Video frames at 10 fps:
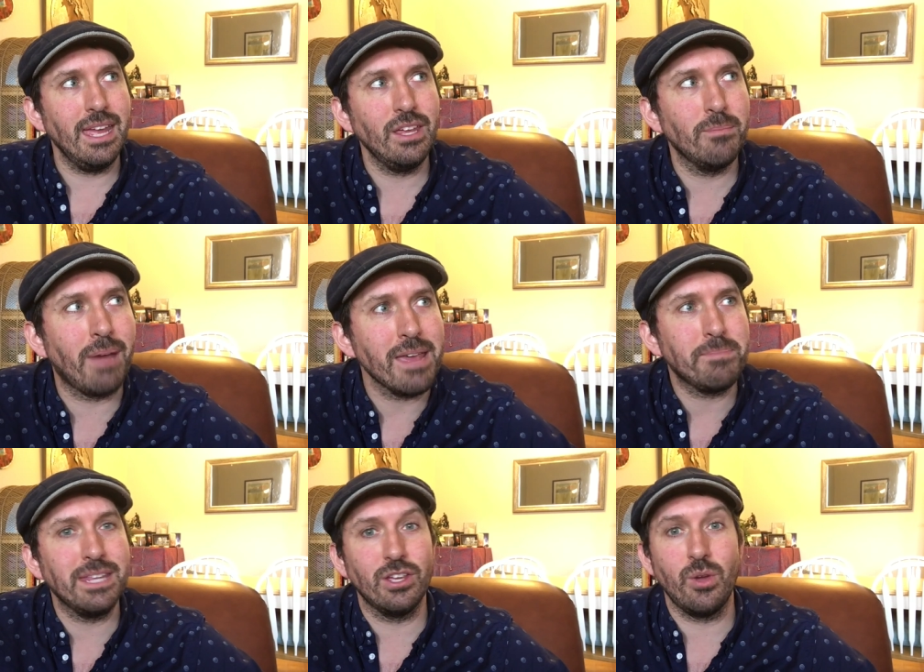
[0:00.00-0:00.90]
it might
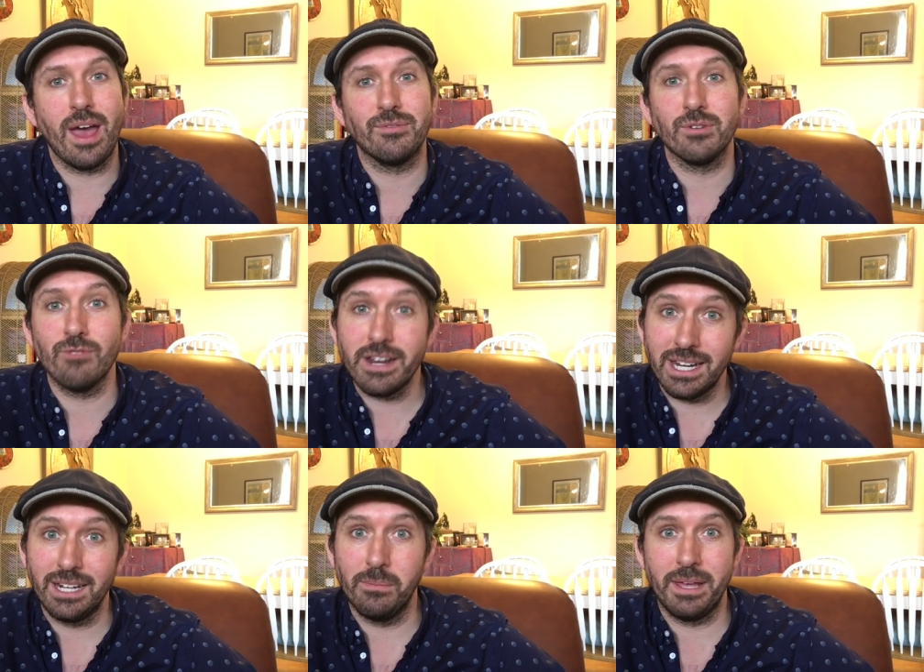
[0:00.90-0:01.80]
be that you have to run
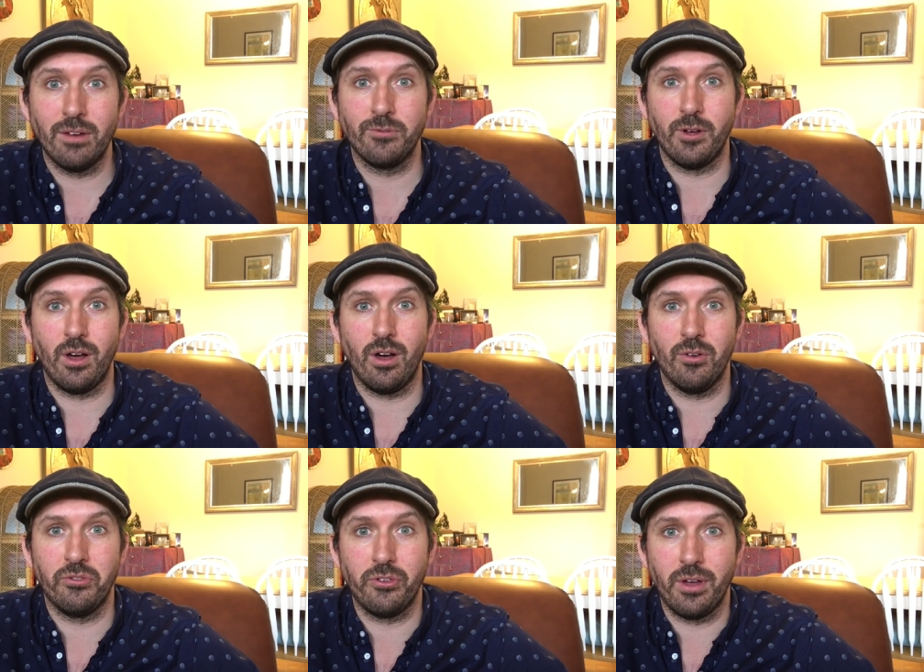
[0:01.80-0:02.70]
a little bit
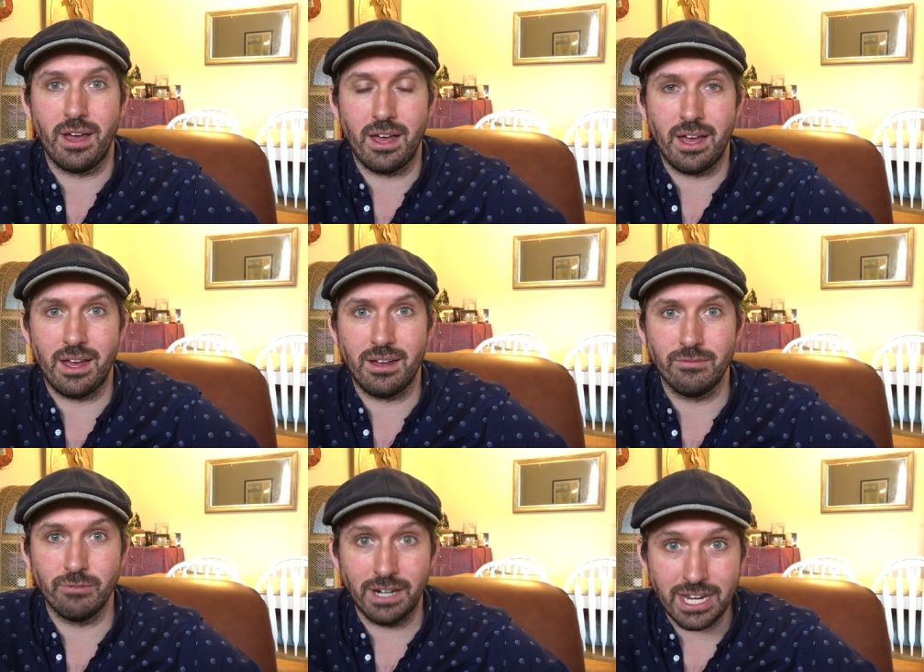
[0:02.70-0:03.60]
of
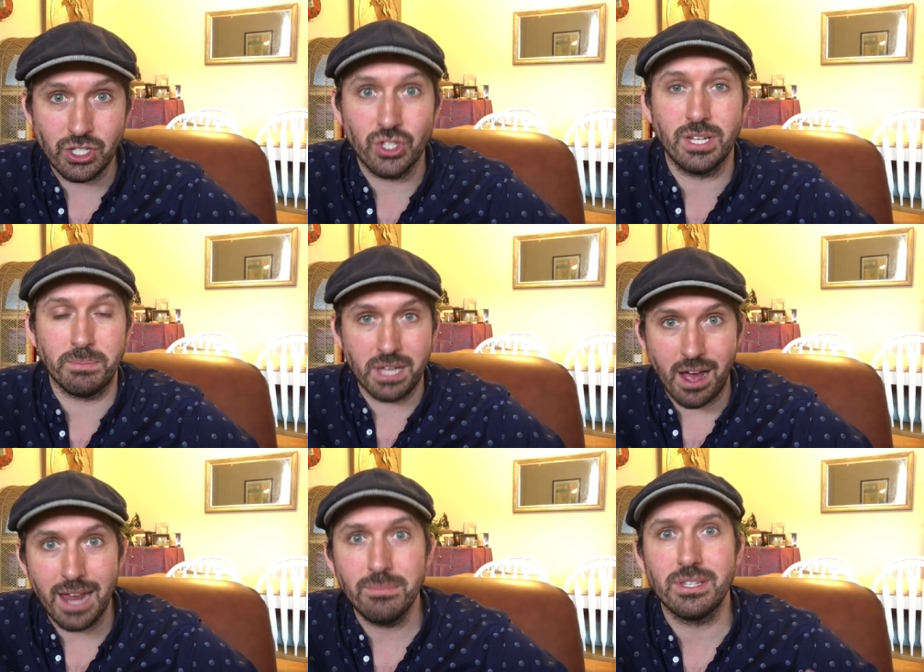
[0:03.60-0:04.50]
relationship
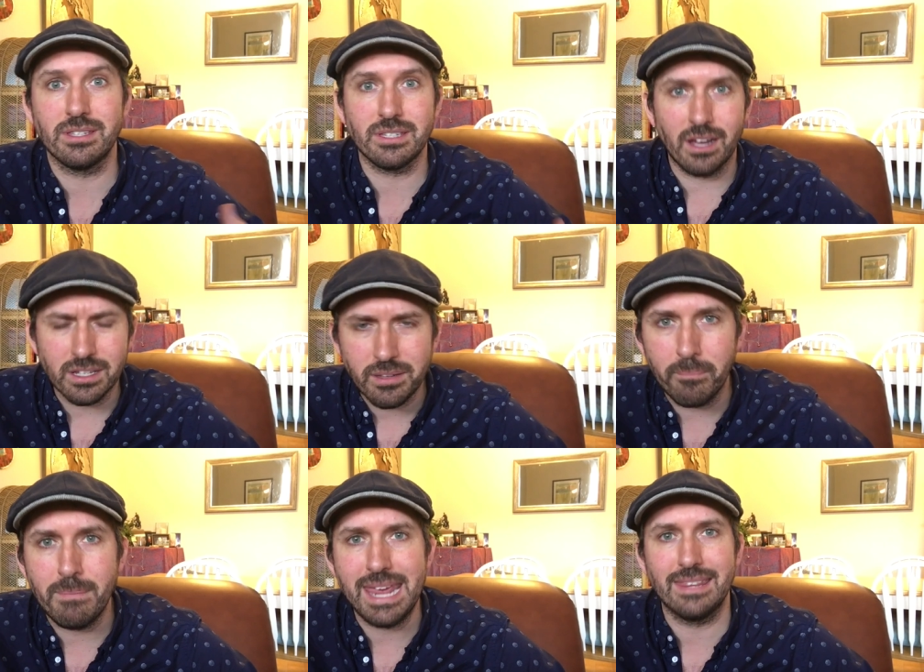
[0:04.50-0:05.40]
time to start to
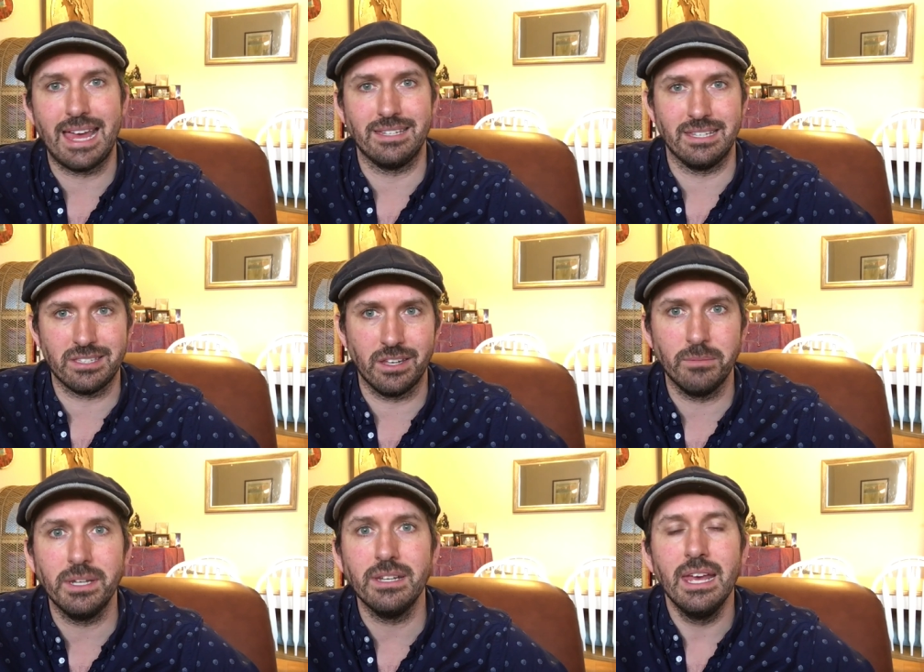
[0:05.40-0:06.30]
make that
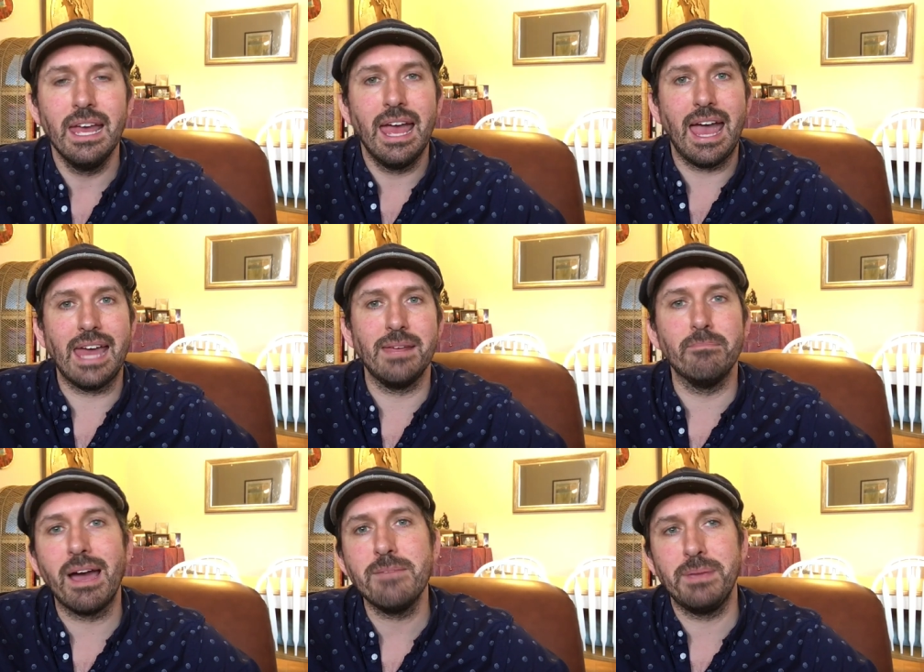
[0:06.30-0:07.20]
discernment. And it
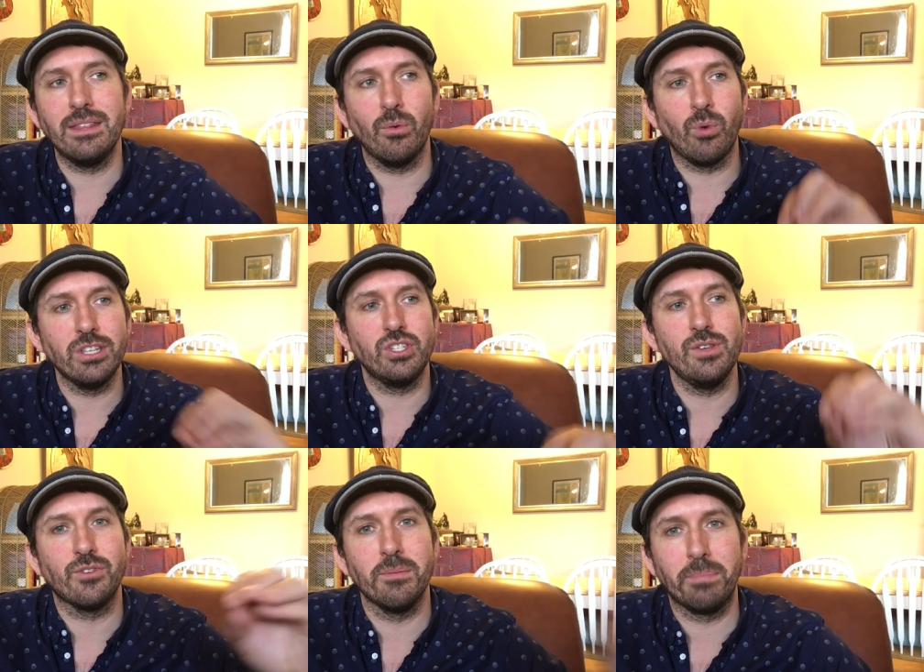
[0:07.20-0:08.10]
might be that once
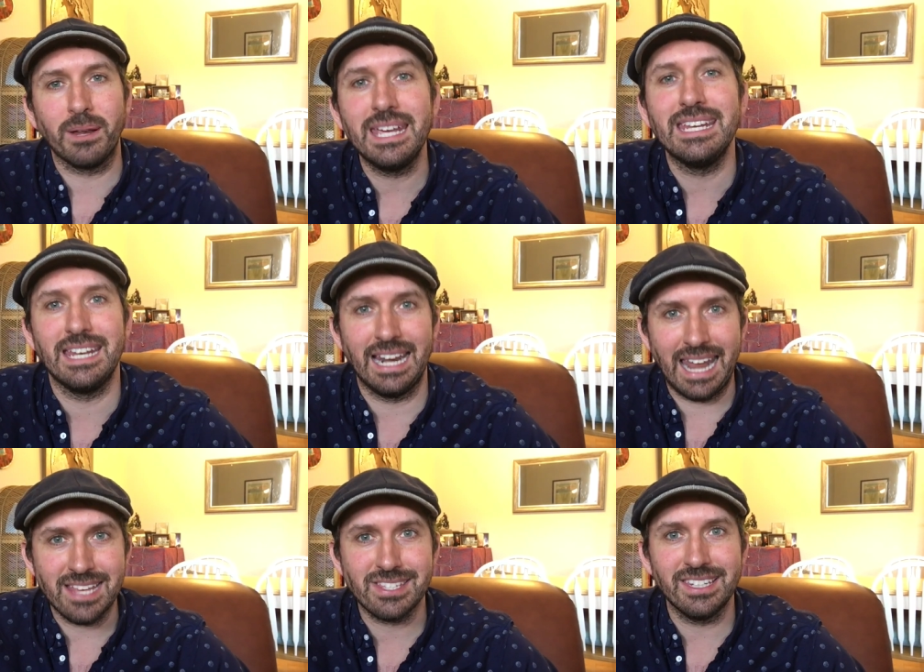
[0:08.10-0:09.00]
you've completed a
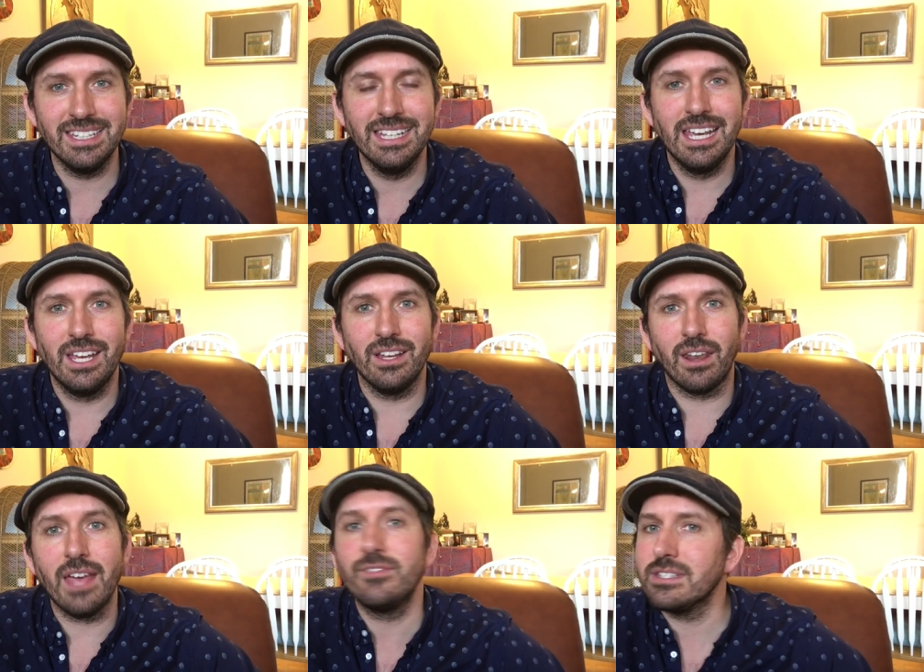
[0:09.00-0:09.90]
lesson,
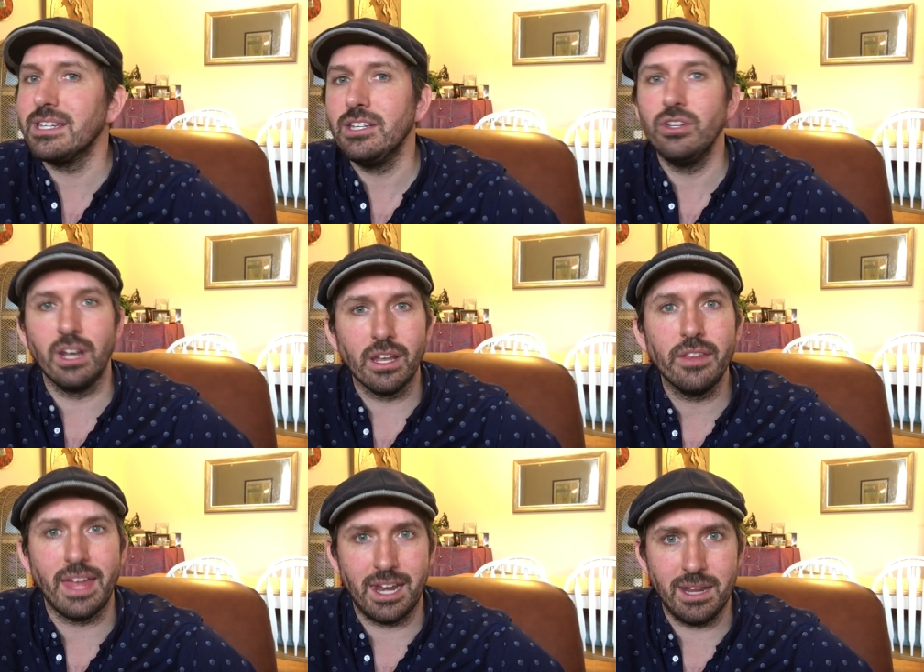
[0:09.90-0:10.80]
life doesn't need you to
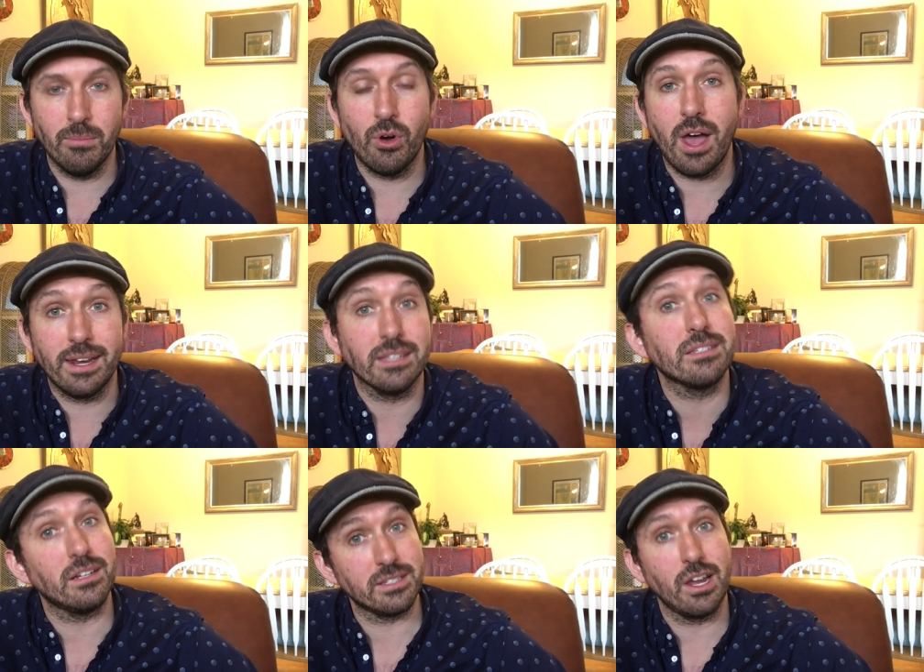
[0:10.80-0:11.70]
learn that anymore. And it
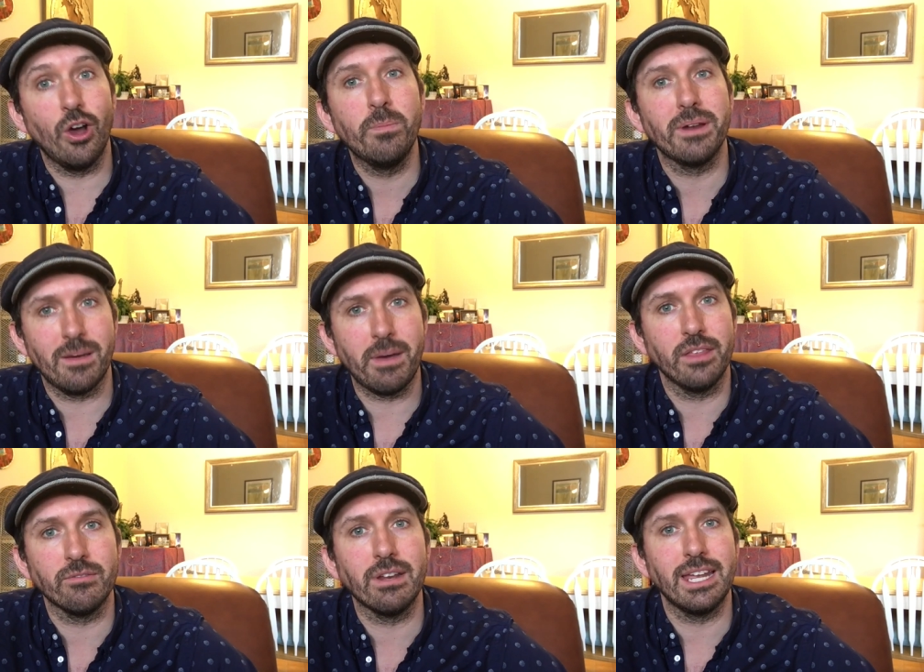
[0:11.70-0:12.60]
starts to open up
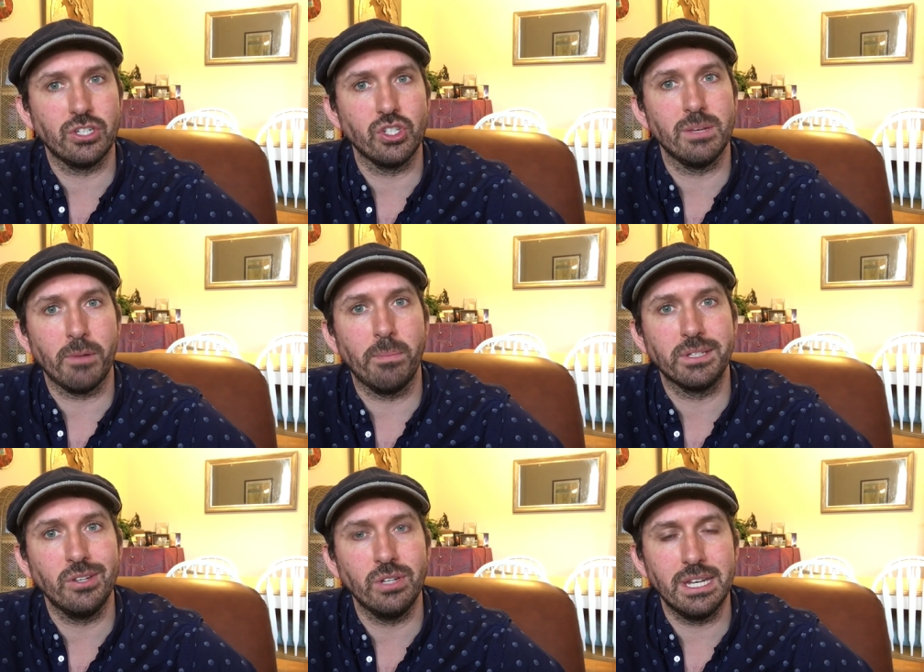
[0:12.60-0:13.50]
other relationship
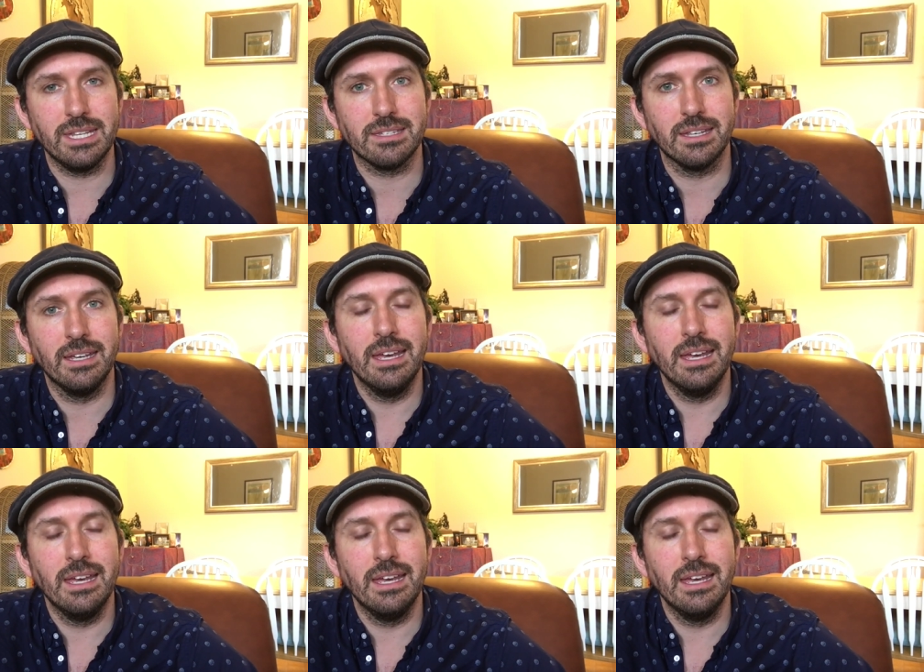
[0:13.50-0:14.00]
opportunities.